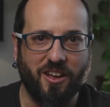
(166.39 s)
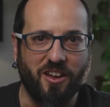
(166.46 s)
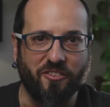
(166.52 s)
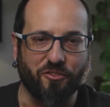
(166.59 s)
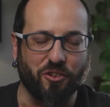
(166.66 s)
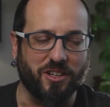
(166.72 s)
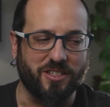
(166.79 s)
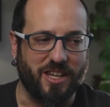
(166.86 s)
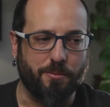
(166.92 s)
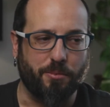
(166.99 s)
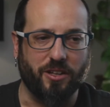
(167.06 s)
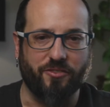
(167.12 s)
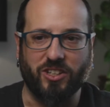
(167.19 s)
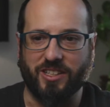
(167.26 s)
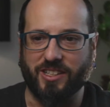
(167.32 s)
For example,
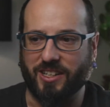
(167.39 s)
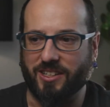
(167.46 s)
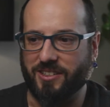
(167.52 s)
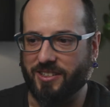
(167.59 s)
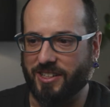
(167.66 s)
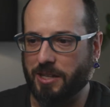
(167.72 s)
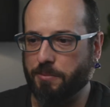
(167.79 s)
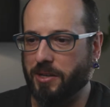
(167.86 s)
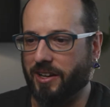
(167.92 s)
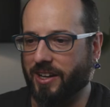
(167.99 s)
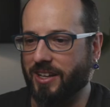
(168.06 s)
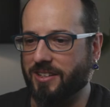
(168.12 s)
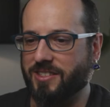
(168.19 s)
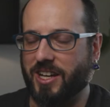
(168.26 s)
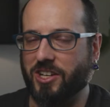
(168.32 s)
if it did a
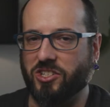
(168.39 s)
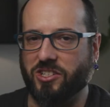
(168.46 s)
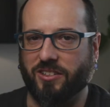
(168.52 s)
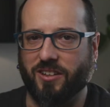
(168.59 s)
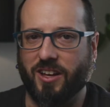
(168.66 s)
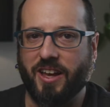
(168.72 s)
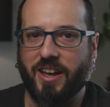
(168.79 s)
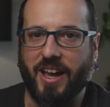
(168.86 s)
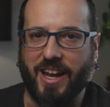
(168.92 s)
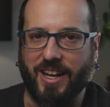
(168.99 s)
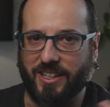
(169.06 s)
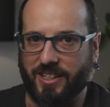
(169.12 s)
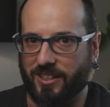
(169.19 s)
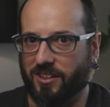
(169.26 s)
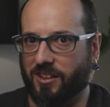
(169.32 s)
debugging session and it
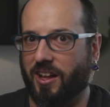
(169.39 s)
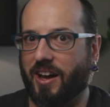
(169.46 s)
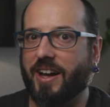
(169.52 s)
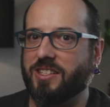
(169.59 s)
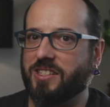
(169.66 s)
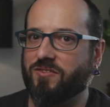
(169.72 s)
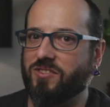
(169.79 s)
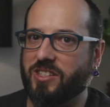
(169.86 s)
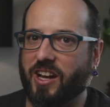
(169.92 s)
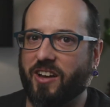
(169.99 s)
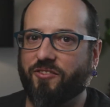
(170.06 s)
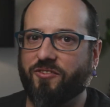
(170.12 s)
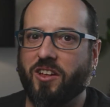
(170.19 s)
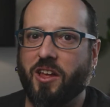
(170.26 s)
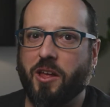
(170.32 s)
did lots of stuff,